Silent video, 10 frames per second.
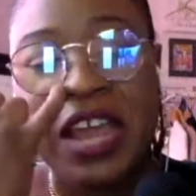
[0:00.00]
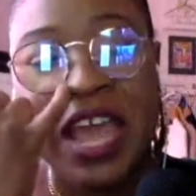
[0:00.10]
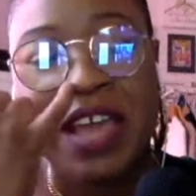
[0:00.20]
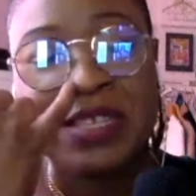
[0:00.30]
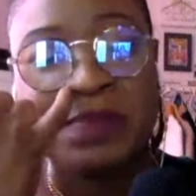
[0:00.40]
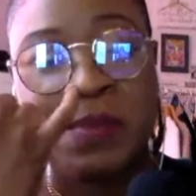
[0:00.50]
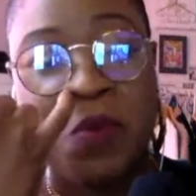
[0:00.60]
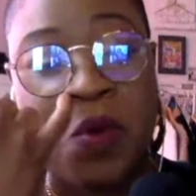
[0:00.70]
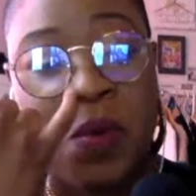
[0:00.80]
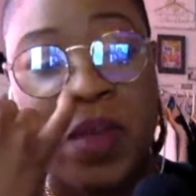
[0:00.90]
of had to be
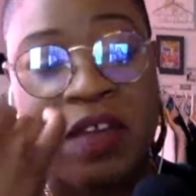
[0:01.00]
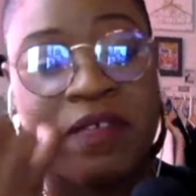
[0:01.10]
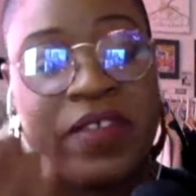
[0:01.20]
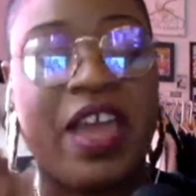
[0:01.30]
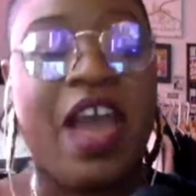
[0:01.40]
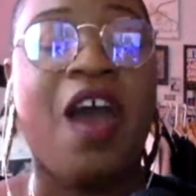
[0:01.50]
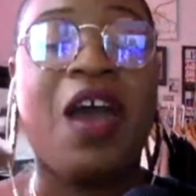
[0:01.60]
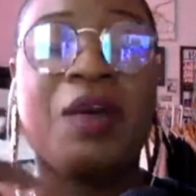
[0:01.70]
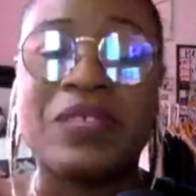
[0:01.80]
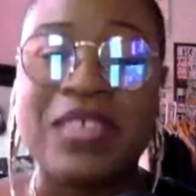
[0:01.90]
more aware of like how
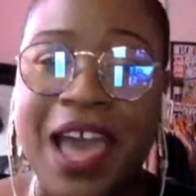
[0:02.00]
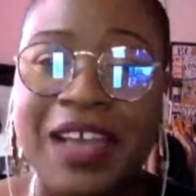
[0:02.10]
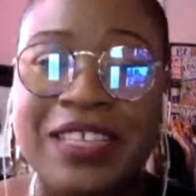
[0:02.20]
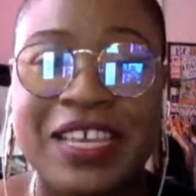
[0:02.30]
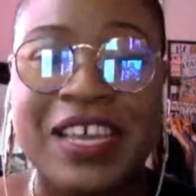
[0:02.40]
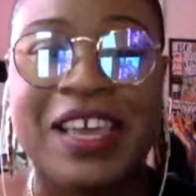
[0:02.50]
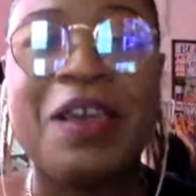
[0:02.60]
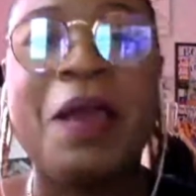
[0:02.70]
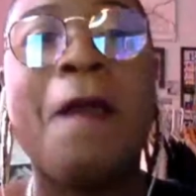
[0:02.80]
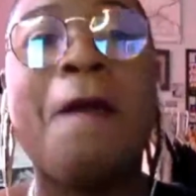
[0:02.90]
I was acting,
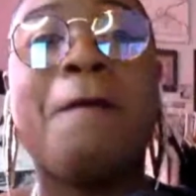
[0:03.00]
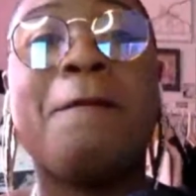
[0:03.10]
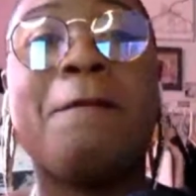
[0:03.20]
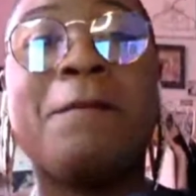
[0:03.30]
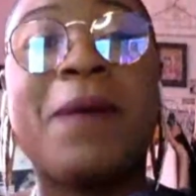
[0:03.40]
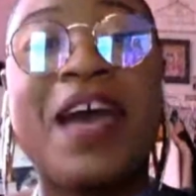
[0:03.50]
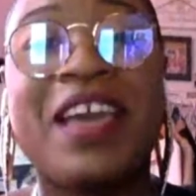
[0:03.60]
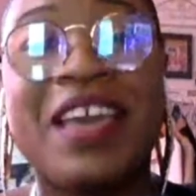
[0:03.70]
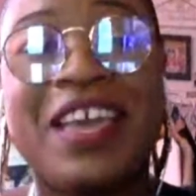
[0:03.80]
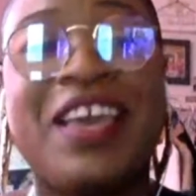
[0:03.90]

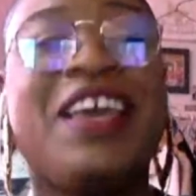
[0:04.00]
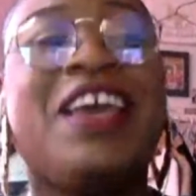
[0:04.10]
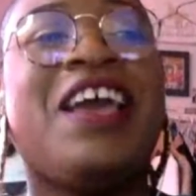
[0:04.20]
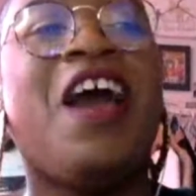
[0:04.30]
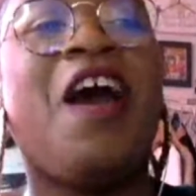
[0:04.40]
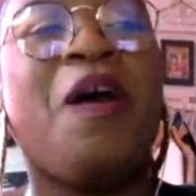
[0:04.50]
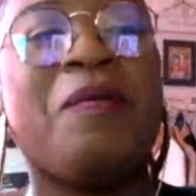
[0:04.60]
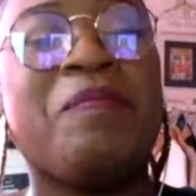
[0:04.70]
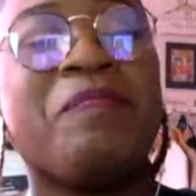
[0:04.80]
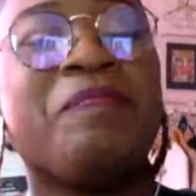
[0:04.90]
my
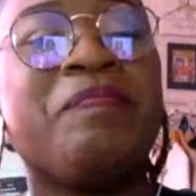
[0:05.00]
how